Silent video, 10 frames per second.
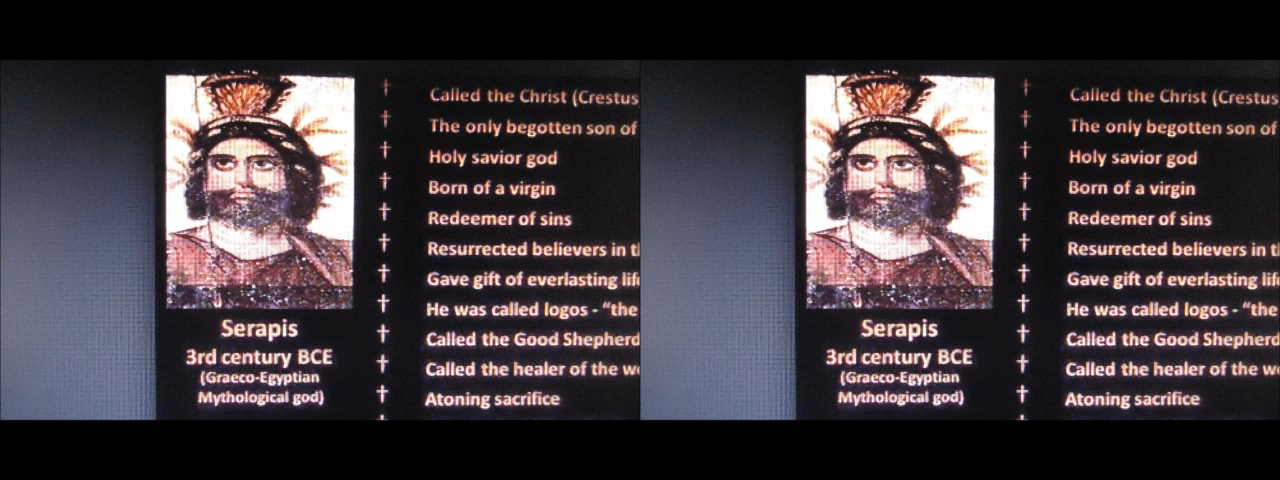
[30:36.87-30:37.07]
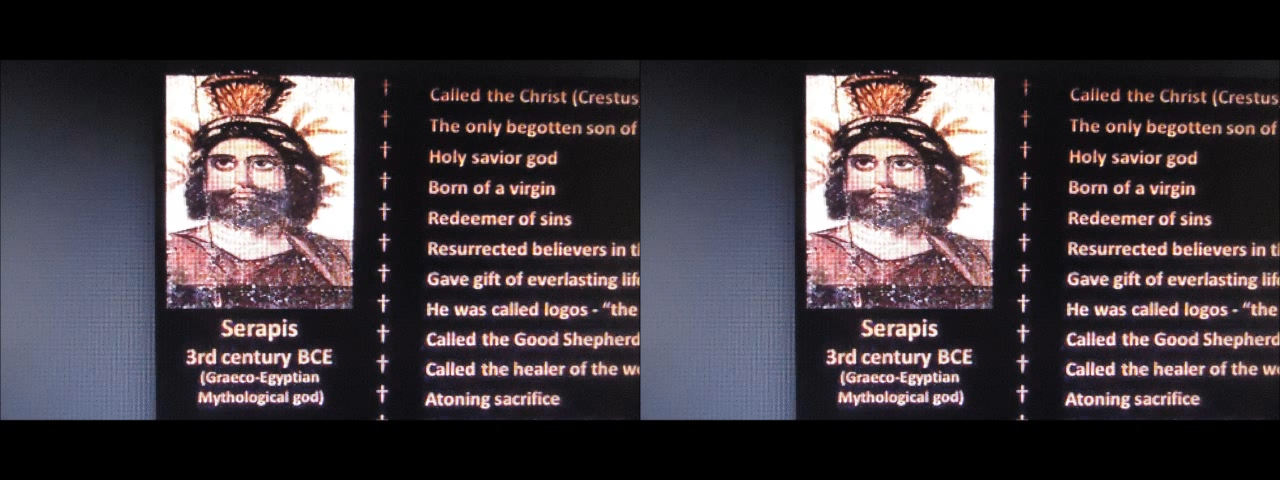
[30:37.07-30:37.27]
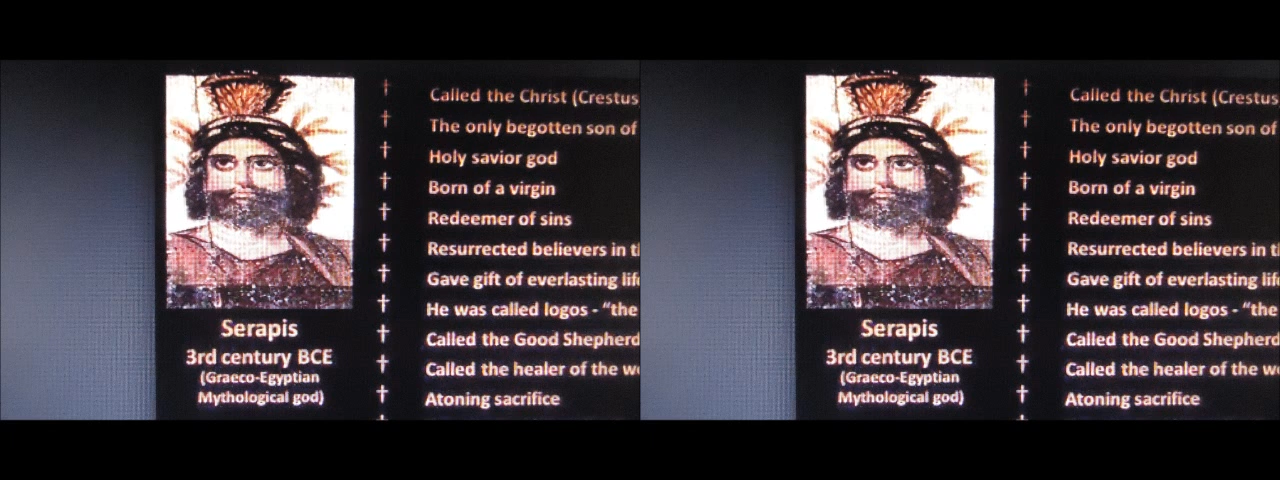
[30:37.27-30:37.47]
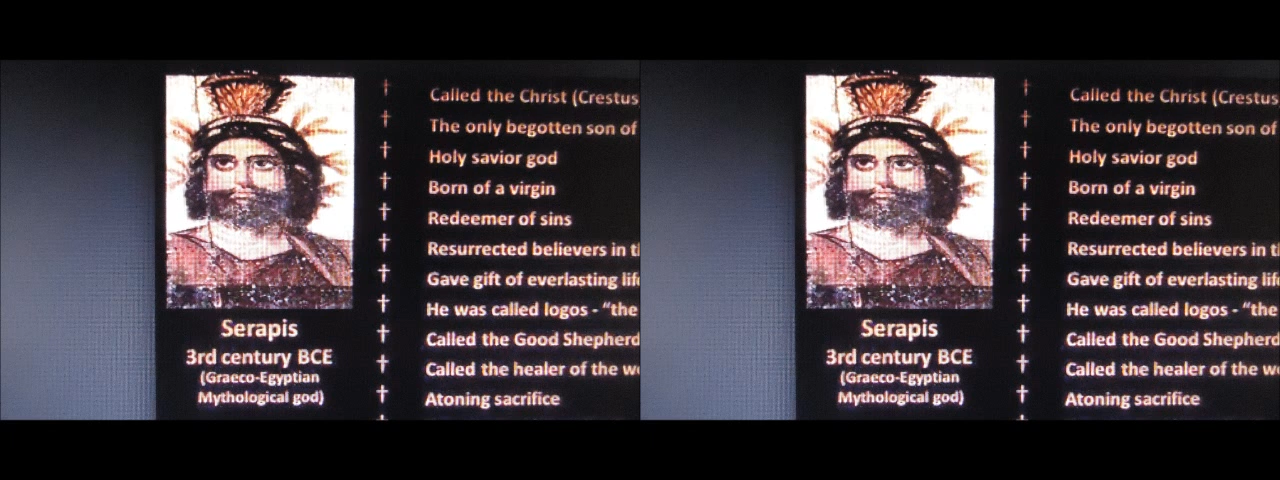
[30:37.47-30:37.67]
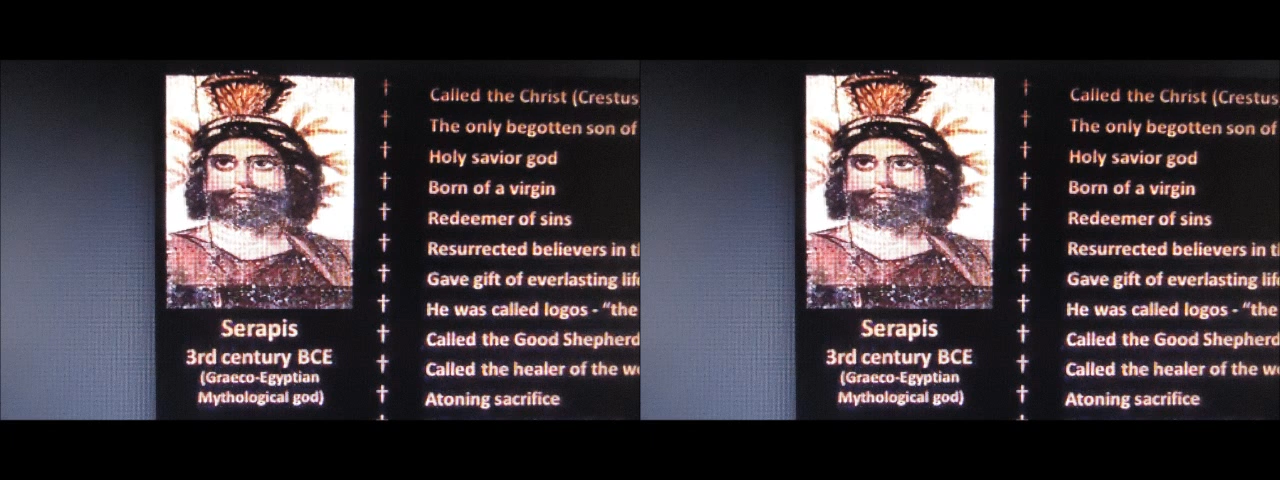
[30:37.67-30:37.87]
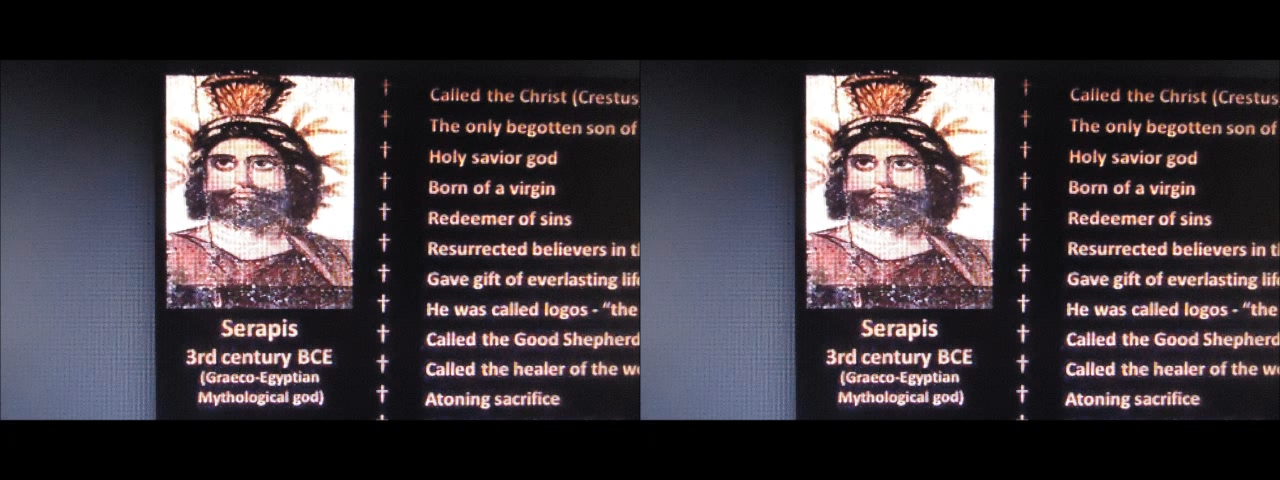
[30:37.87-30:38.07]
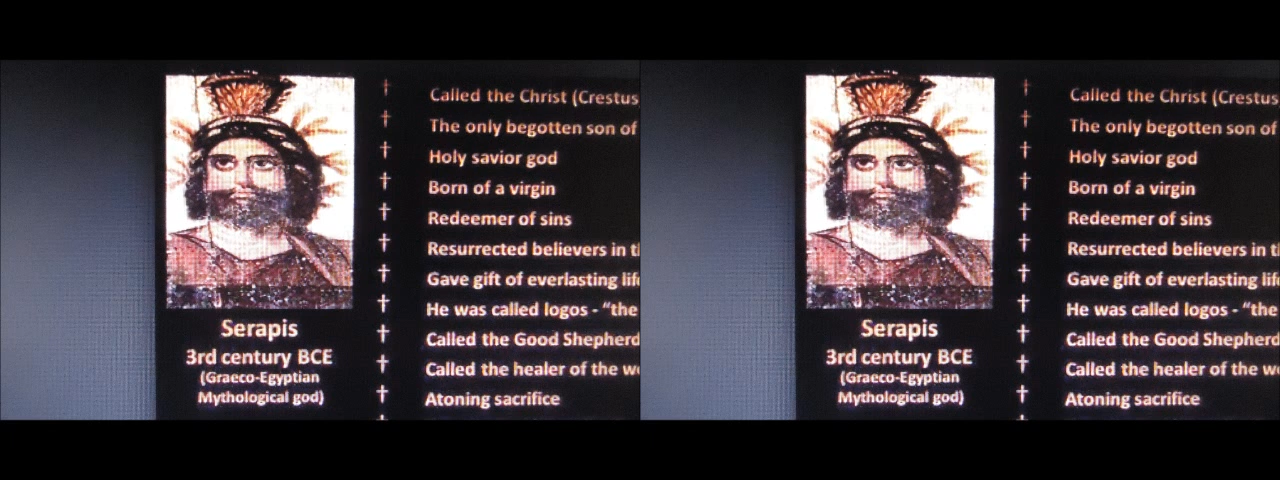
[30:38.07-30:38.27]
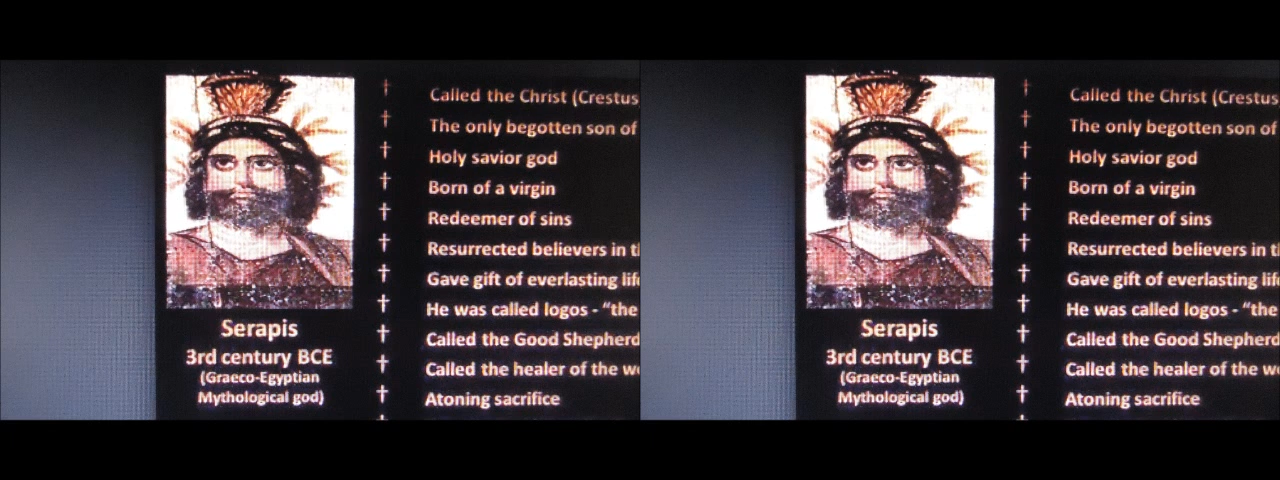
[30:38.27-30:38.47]

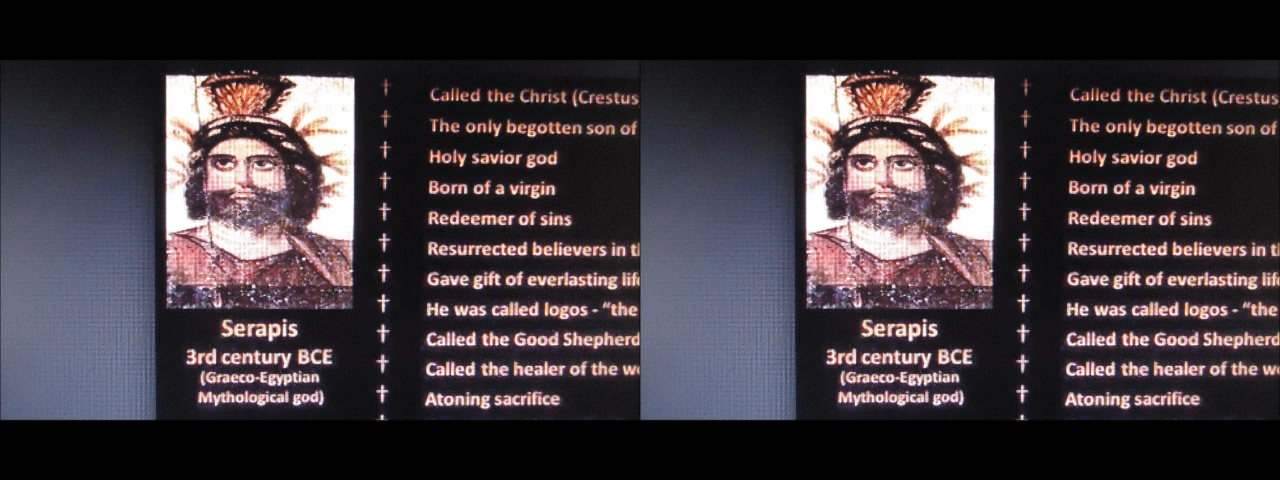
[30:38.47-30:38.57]
Nobody speaks.